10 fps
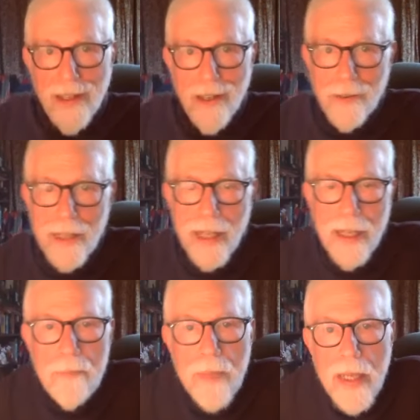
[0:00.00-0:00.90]

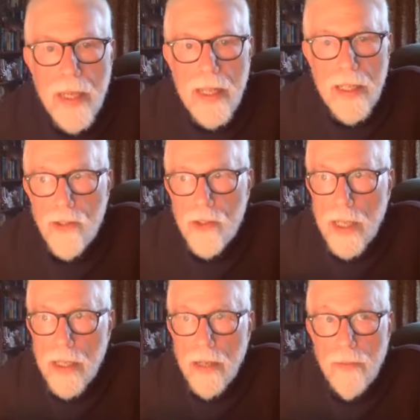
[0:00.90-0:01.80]
okay,
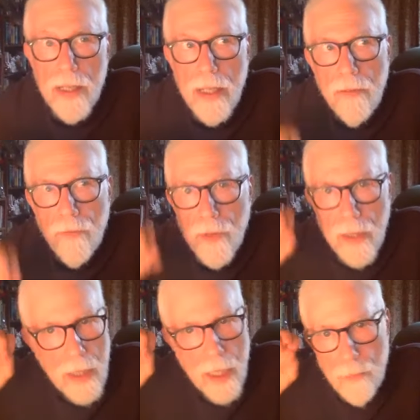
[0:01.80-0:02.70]
instead of an
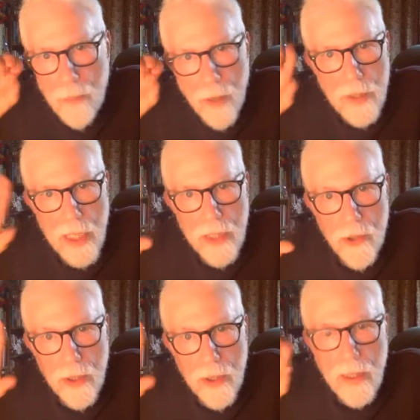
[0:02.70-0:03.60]
infinitely
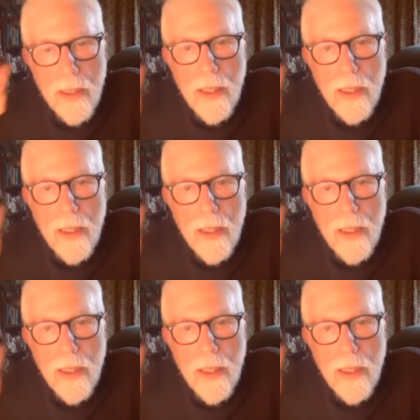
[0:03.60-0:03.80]
potential